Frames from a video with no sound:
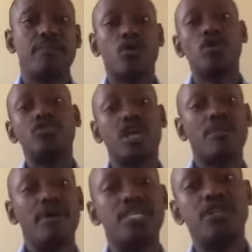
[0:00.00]
Because you can
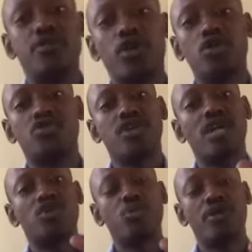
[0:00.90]
imagine if you're going to sell
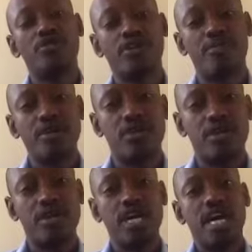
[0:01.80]
at 2.5
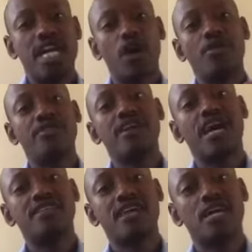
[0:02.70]
million, now the thing
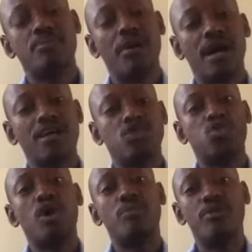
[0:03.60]
has cut back to
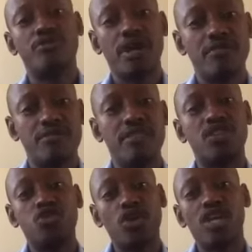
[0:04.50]
1.5, the
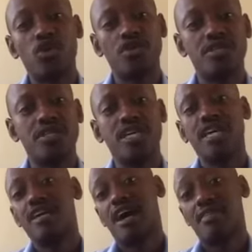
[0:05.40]
stocking cost.
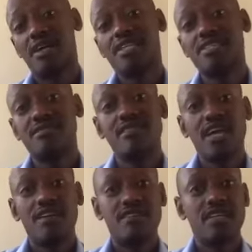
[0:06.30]
And that is
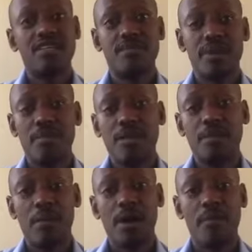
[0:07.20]
a bare
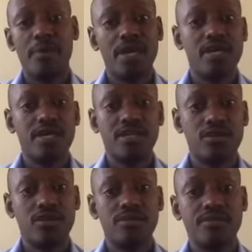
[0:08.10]
minimum, and being,
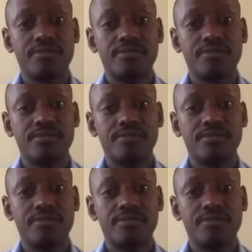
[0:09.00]
you know,